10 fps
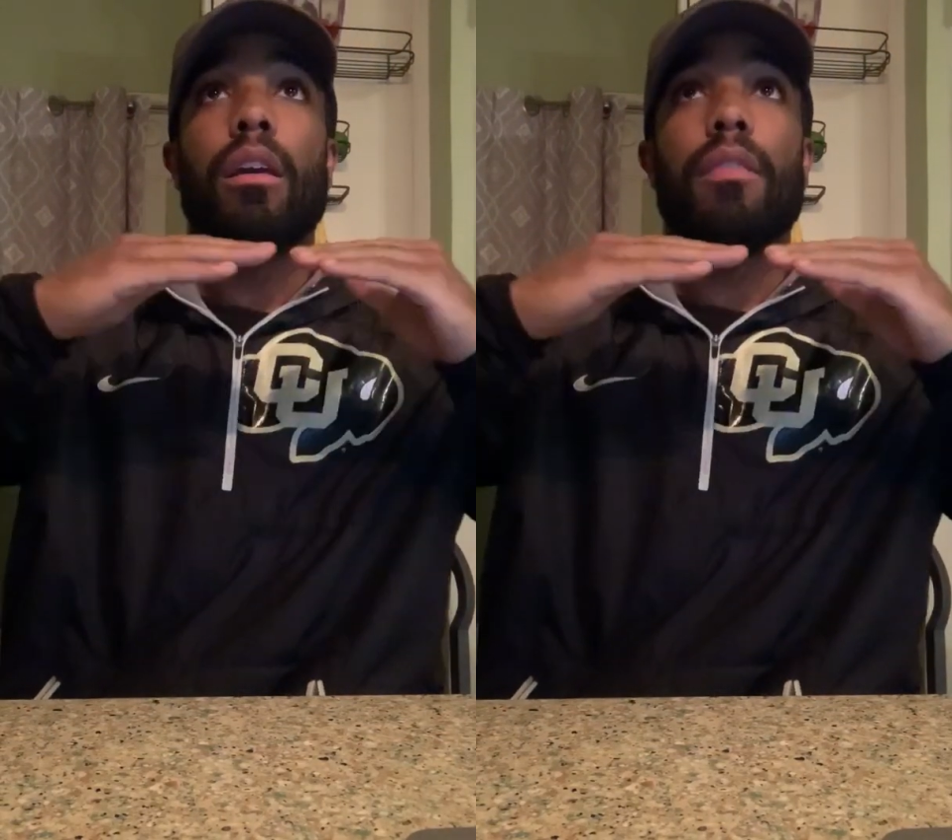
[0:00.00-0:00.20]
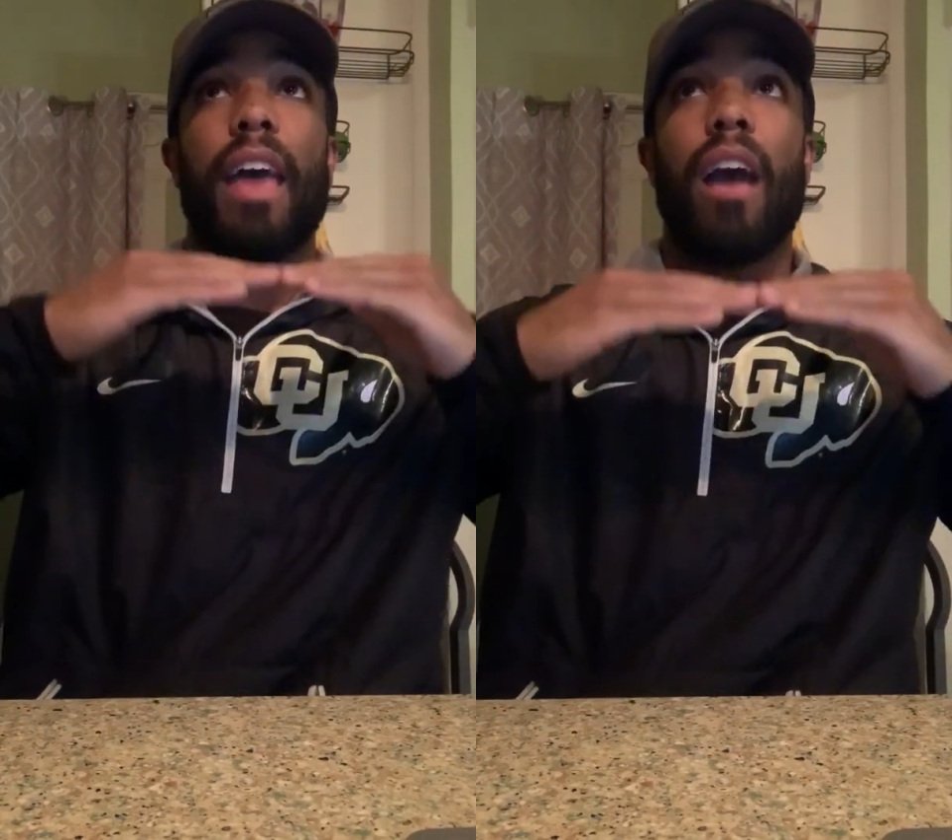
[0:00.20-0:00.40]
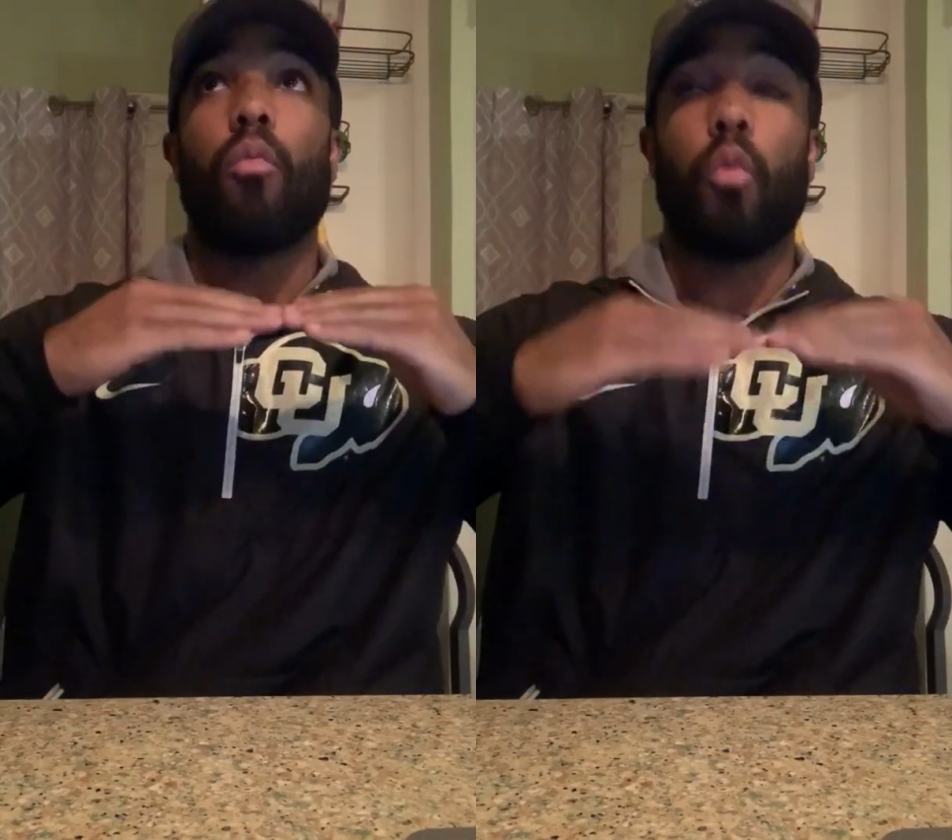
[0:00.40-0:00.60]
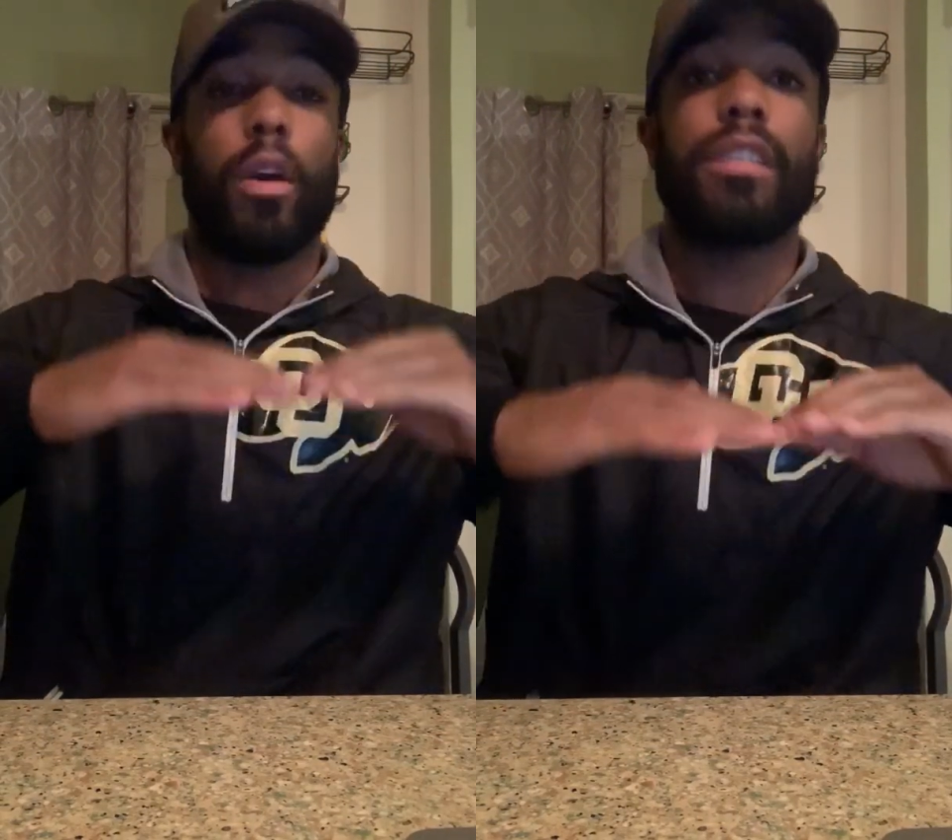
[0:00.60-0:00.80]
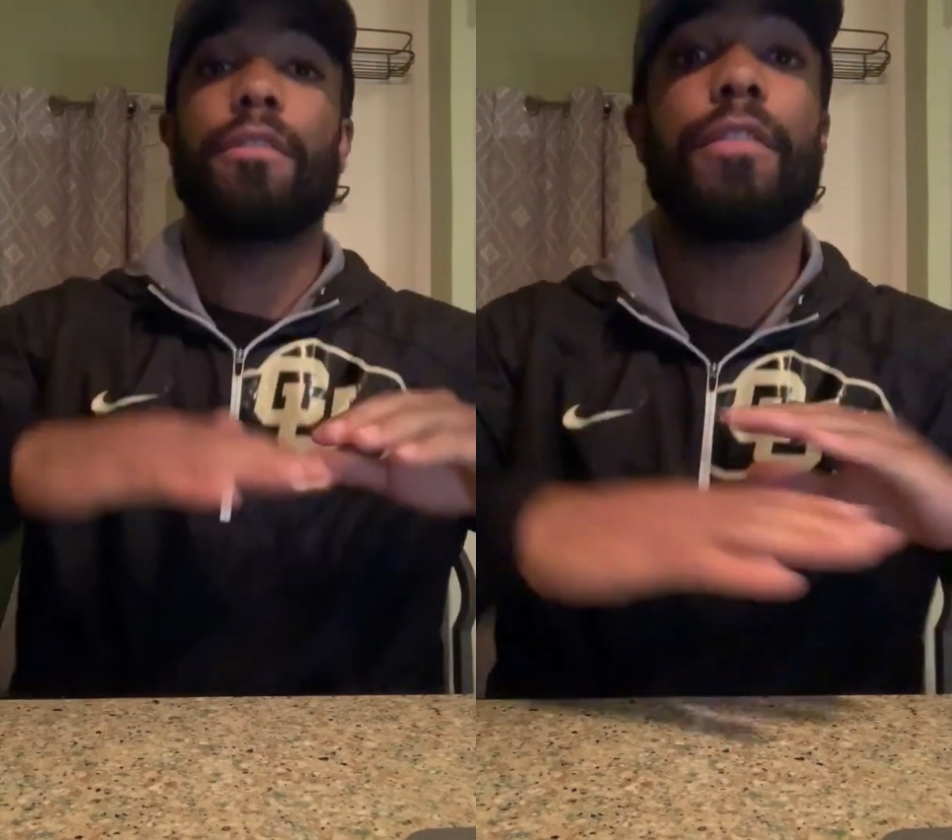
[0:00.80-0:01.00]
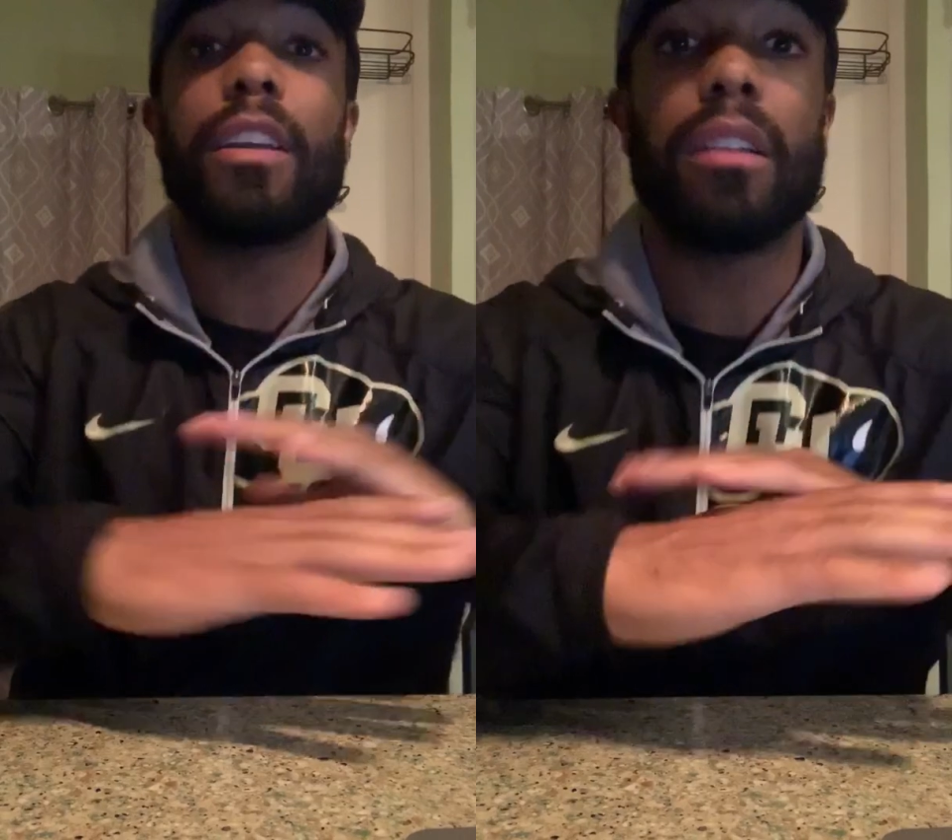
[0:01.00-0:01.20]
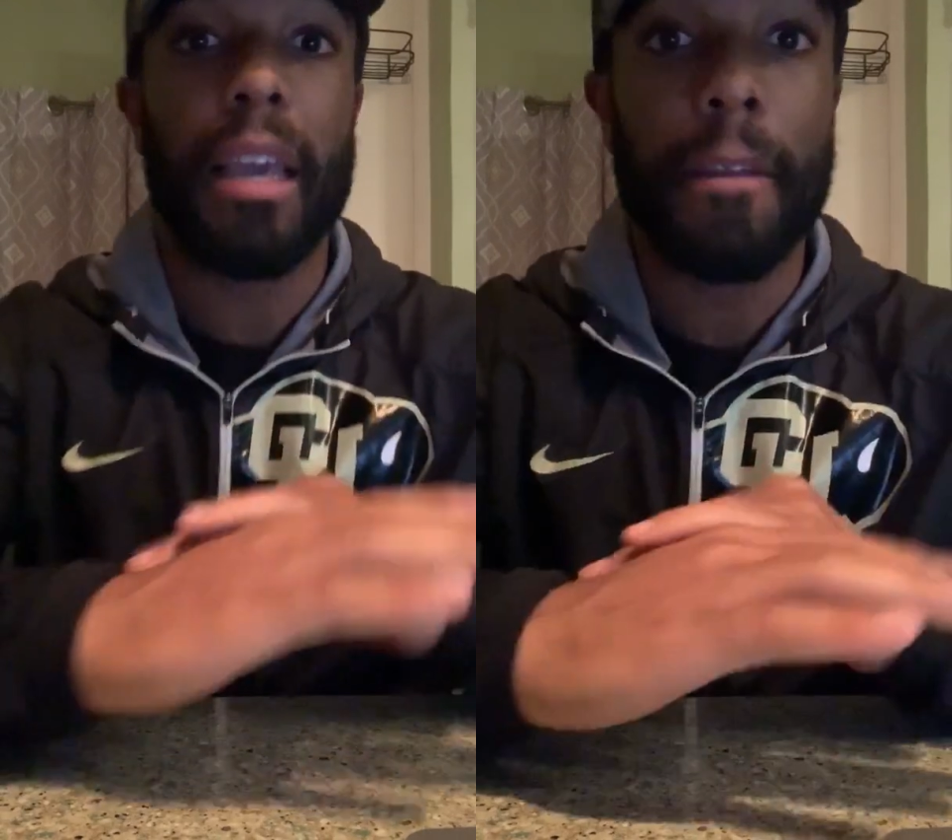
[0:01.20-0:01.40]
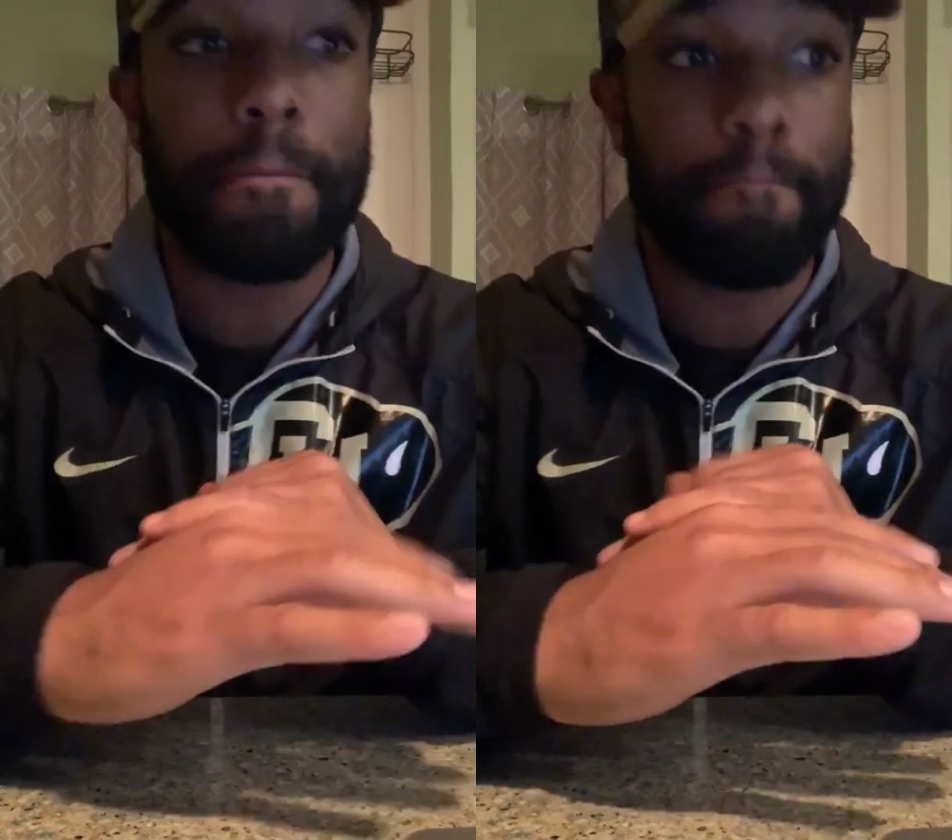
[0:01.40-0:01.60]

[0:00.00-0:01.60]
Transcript: that one is feeling.